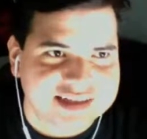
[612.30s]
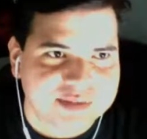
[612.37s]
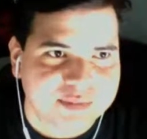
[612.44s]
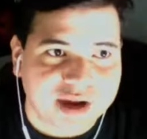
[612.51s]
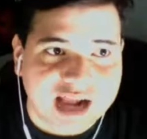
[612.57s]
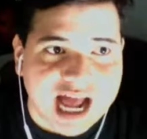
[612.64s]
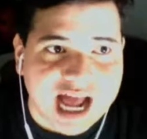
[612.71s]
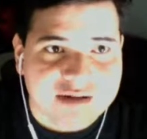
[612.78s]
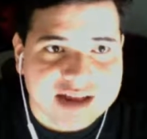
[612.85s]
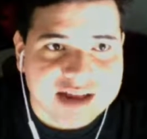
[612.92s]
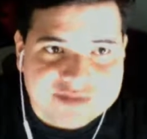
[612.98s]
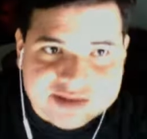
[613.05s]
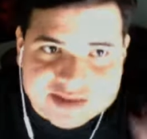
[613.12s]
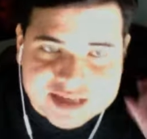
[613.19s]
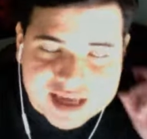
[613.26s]
But I would have
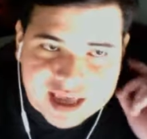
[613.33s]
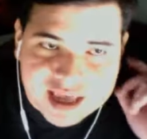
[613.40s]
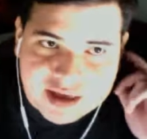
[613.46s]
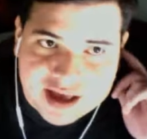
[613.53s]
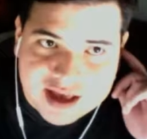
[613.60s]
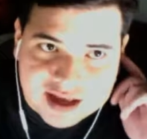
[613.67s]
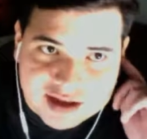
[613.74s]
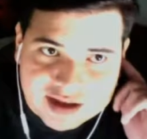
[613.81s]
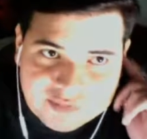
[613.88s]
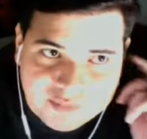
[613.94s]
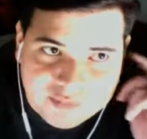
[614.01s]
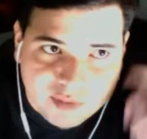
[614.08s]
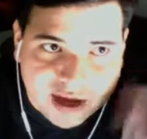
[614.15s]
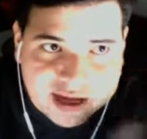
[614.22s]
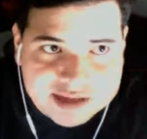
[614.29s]
to say
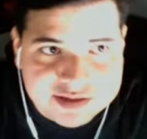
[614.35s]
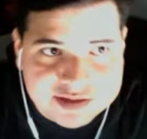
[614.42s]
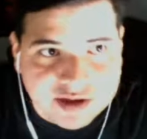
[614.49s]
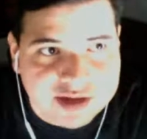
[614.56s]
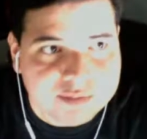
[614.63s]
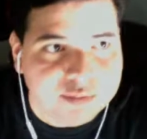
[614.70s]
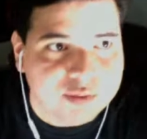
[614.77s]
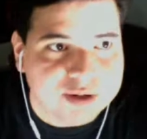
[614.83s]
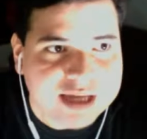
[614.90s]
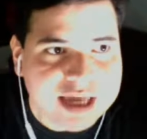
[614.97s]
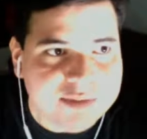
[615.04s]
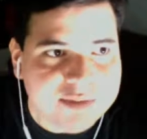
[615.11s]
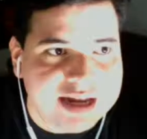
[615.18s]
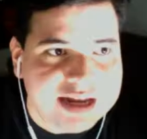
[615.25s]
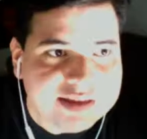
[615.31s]
my talking point
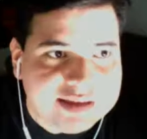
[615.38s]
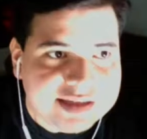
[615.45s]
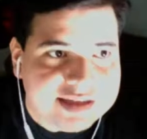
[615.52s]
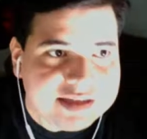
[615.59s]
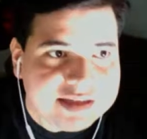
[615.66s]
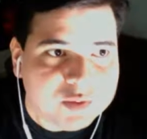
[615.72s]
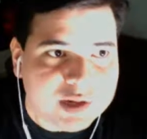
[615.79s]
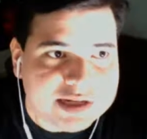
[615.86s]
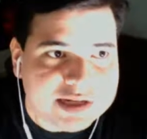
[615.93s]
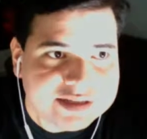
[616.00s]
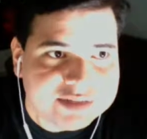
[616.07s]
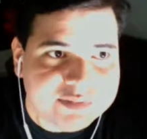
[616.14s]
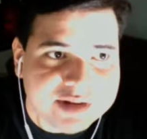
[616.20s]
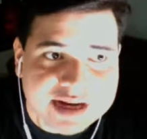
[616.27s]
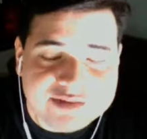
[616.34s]
came in at the
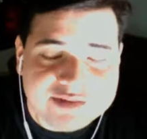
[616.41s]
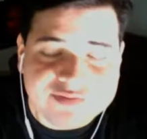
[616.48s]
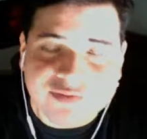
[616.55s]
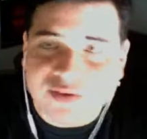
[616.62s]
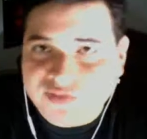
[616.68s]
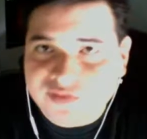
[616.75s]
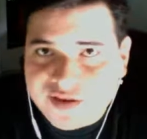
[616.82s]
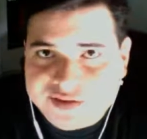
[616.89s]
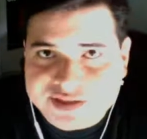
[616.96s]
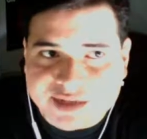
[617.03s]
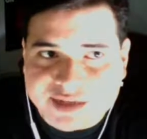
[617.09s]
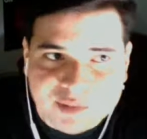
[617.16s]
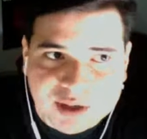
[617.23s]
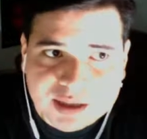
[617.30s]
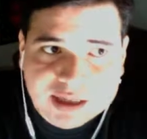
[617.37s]
26-minute and
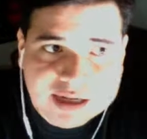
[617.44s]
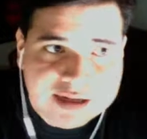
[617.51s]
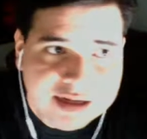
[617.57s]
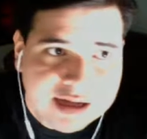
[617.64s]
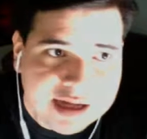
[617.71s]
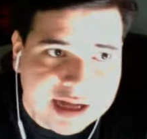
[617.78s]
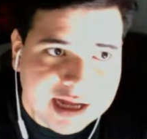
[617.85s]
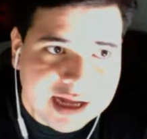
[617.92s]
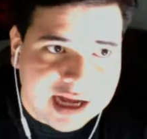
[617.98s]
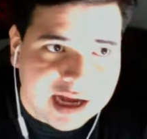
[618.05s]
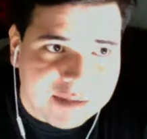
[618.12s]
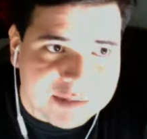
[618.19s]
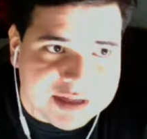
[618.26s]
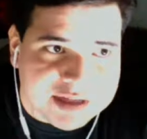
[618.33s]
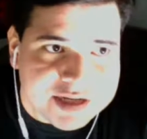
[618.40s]
45-second mark.
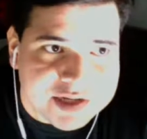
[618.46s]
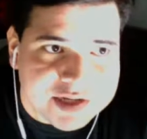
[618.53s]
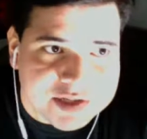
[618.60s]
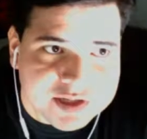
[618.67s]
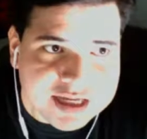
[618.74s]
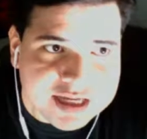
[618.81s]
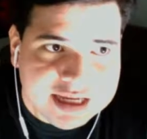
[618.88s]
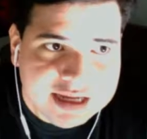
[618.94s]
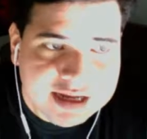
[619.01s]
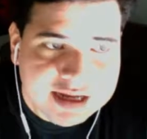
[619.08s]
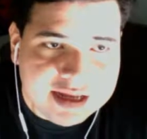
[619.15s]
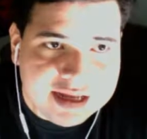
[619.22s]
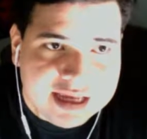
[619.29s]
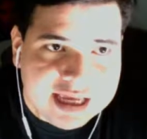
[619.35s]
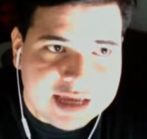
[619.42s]
And essentially,
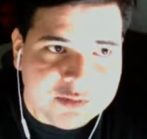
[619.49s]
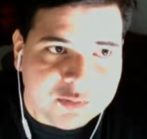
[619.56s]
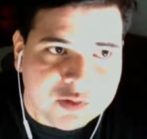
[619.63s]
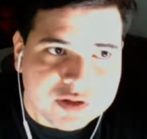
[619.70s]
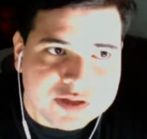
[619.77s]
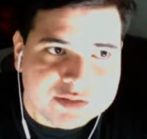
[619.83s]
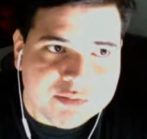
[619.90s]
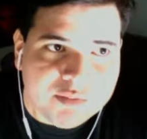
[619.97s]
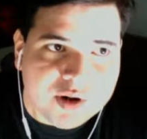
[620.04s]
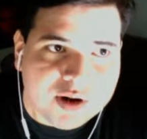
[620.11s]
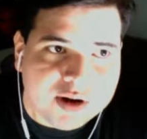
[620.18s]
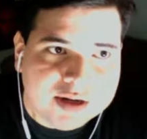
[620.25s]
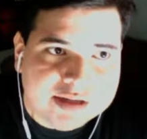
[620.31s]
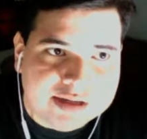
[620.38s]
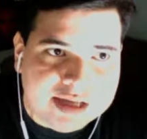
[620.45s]
it was
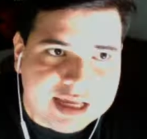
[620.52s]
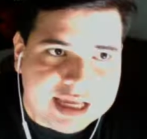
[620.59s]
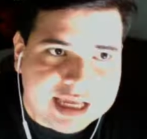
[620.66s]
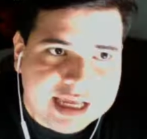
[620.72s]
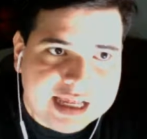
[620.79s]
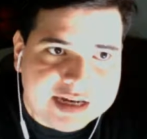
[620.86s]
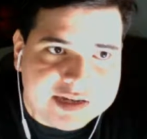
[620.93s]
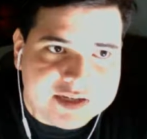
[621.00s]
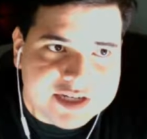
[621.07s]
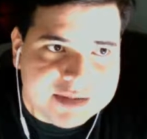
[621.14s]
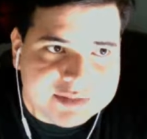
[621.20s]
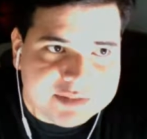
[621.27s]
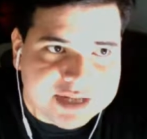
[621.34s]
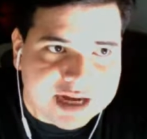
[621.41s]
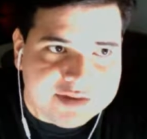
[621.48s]
Mark and
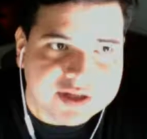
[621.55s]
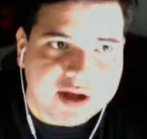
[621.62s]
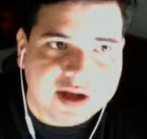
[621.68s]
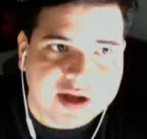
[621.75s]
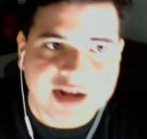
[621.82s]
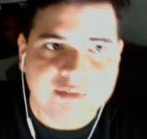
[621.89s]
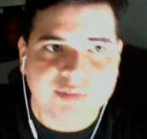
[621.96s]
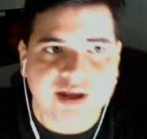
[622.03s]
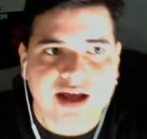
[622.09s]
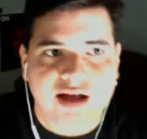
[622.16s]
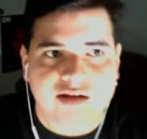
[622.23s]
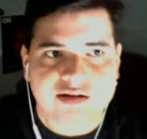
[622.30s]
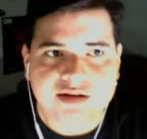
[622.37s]
James kind of talking about